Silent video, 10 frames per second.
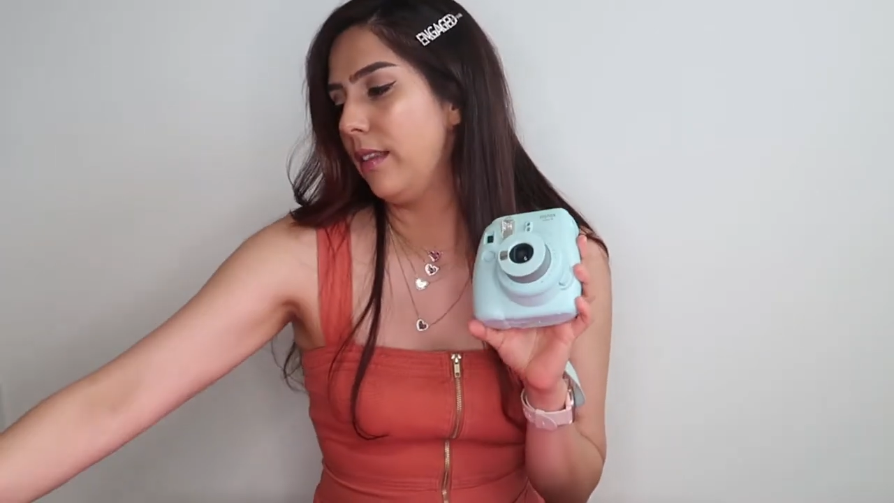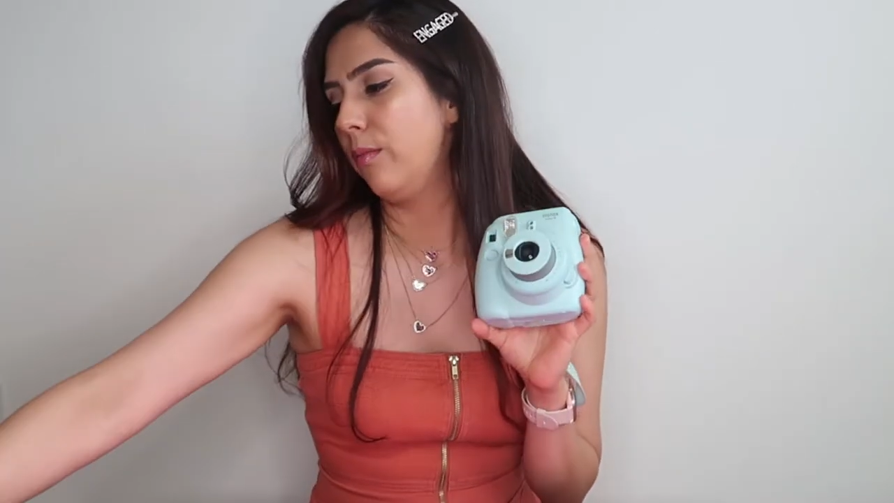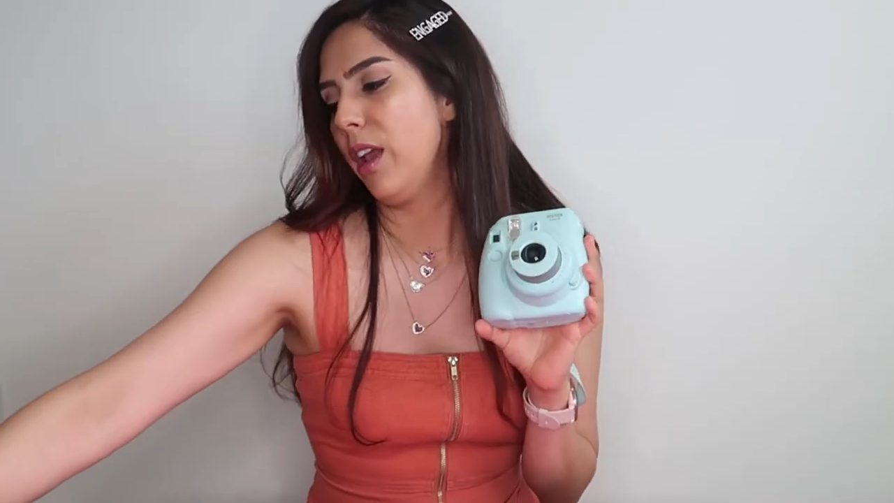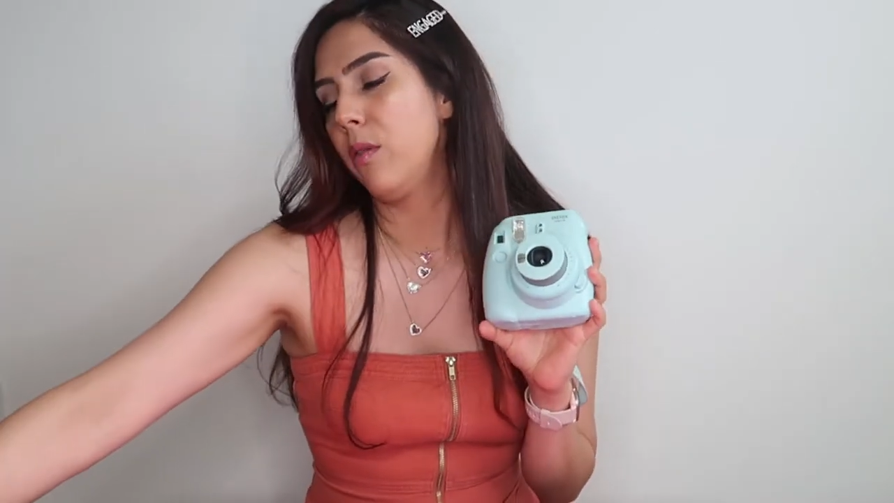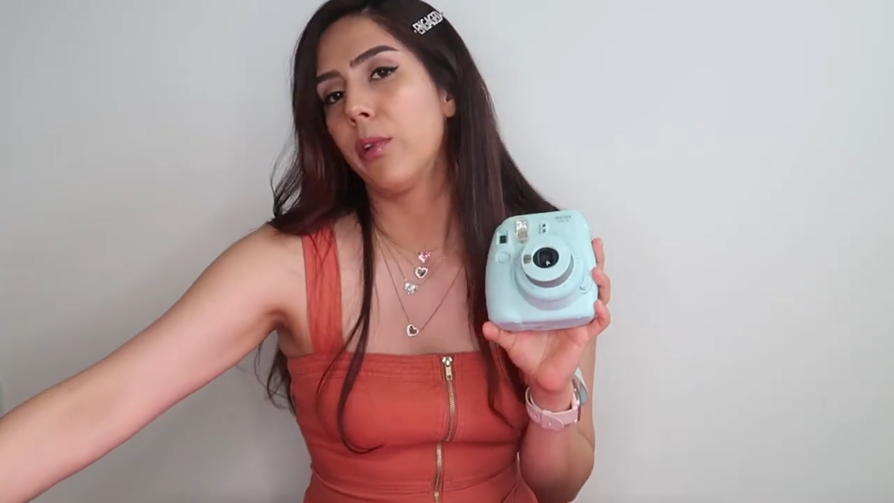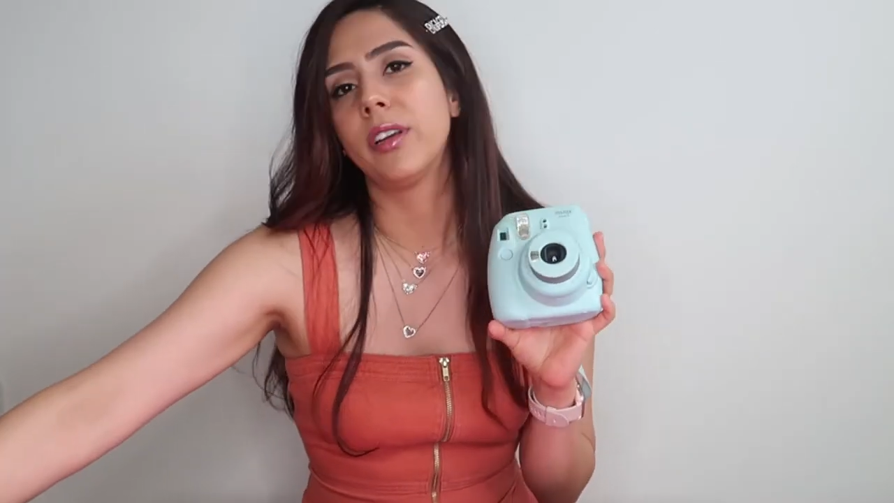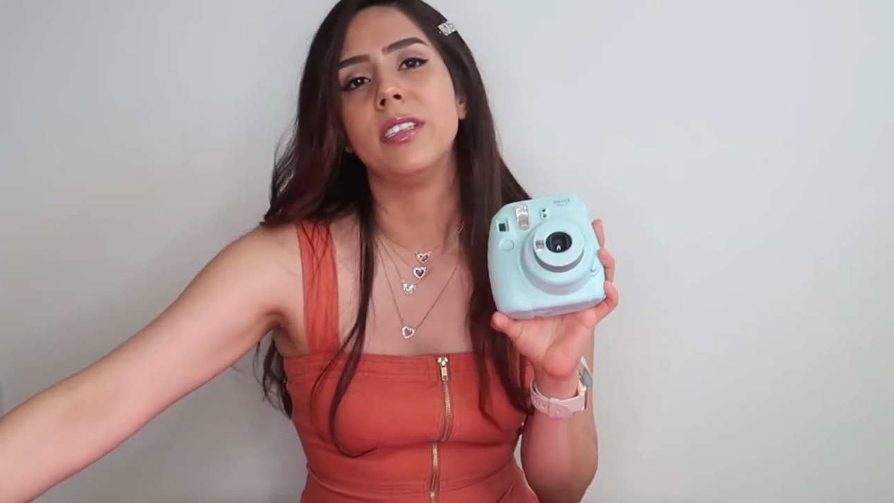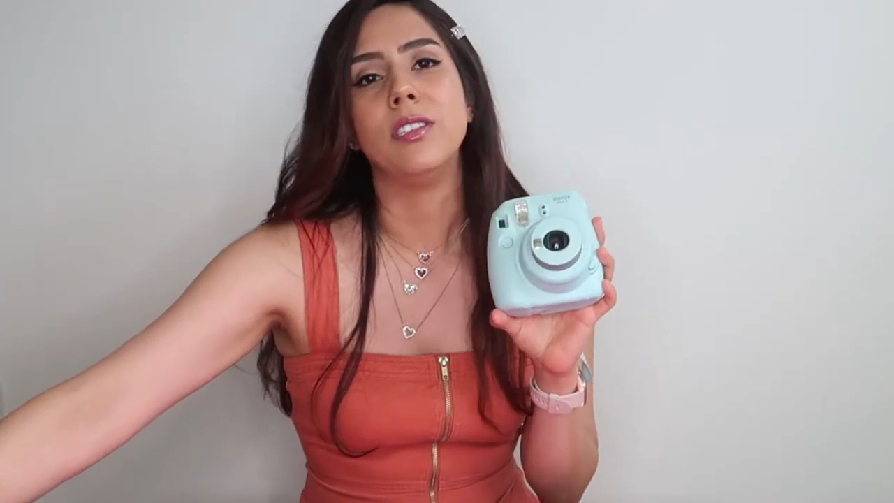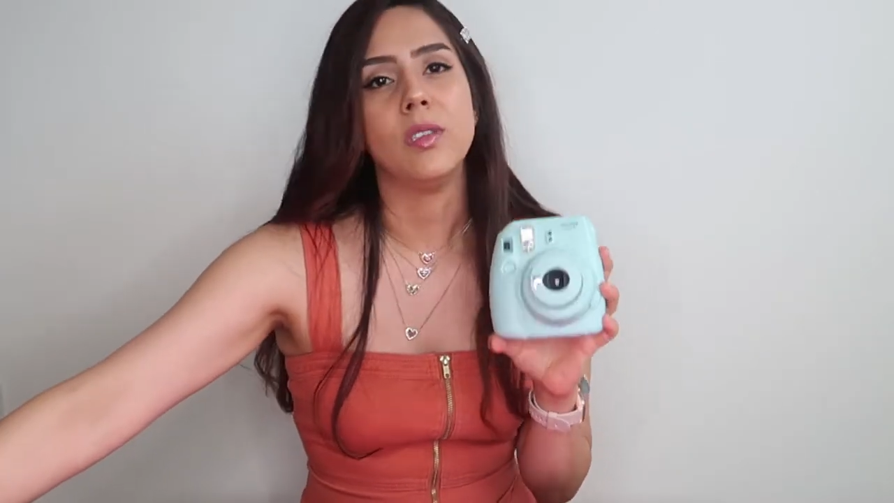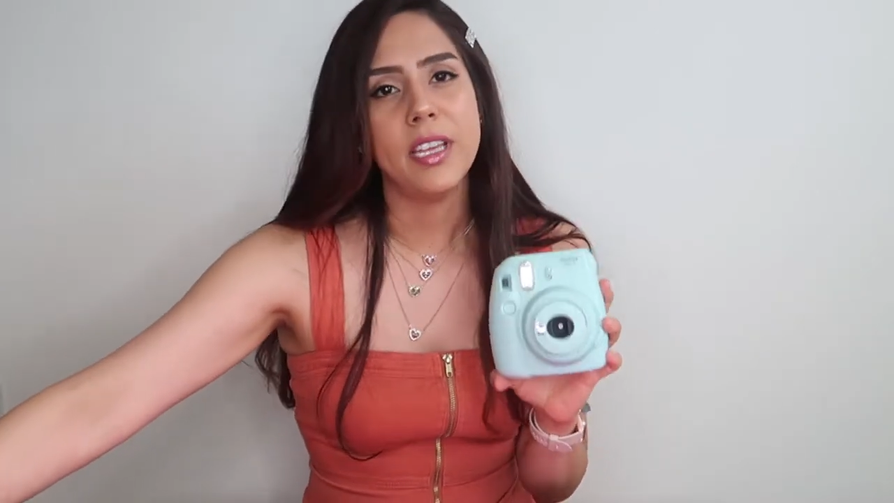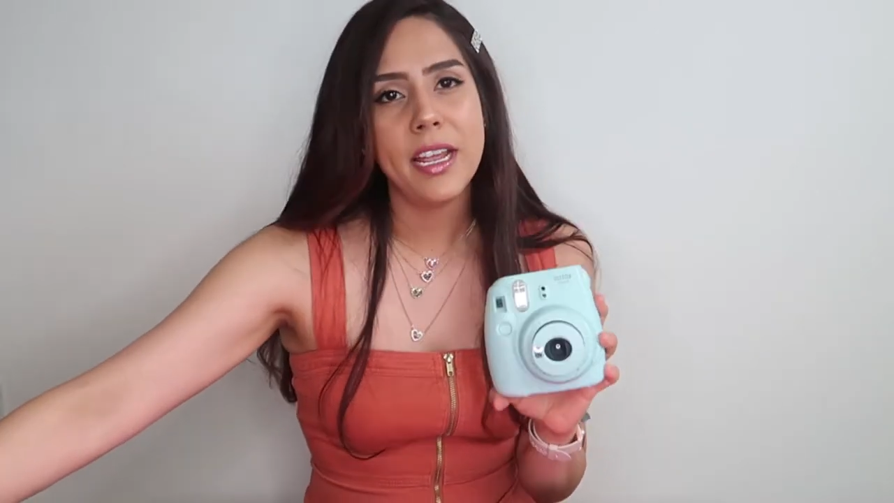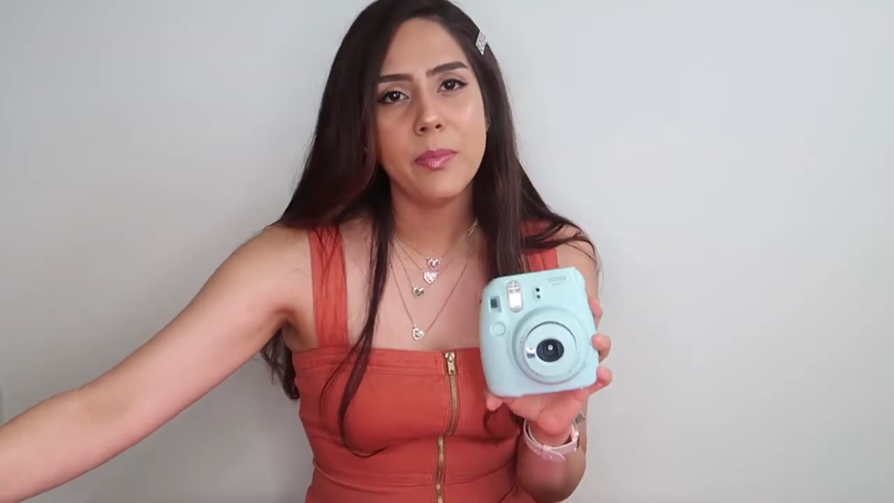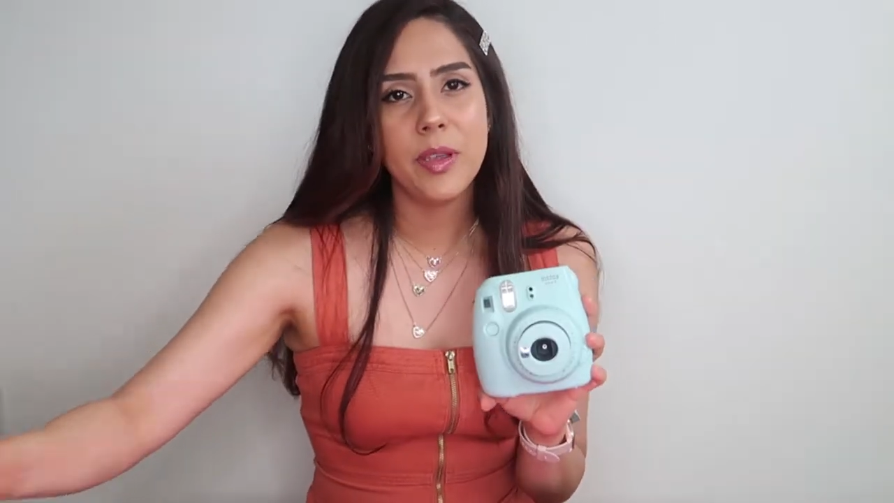the way it works is you take